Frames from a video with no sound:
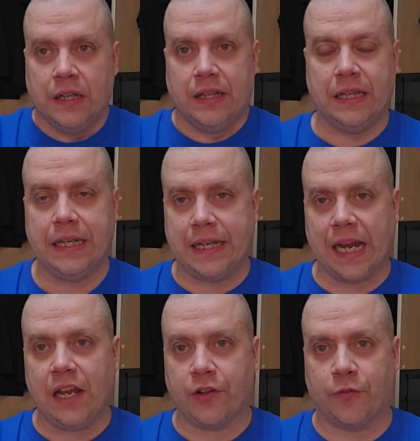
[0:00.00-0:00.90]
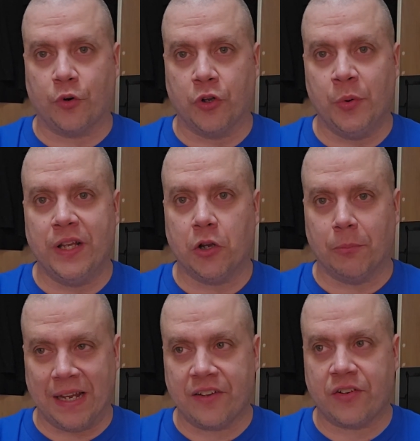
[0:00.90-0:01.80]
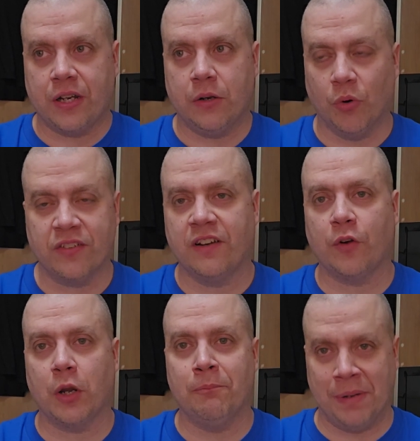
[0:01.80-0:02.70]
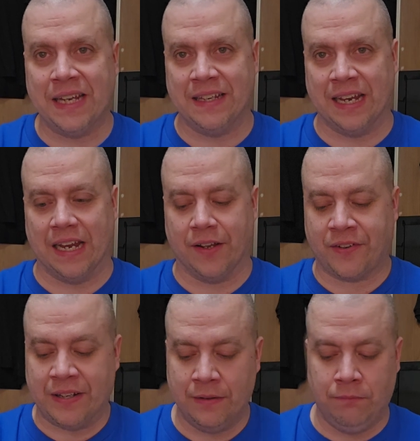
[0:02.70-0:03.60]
the cast for doing their best, it wasn't a very big cast.